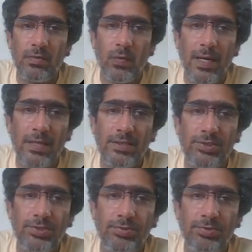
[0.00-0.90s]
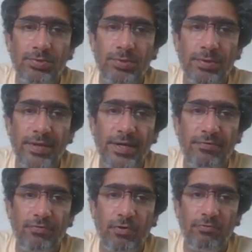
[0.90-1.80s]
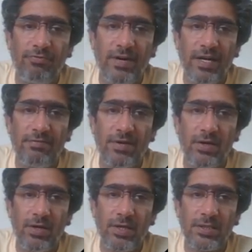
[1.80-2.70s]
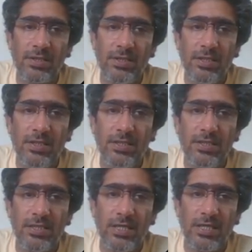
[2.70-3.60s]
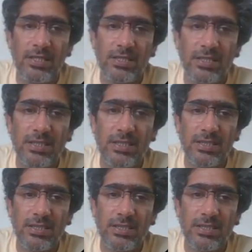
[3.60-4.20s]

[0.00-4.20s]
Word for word: 1 2 3 4 5 are locked 6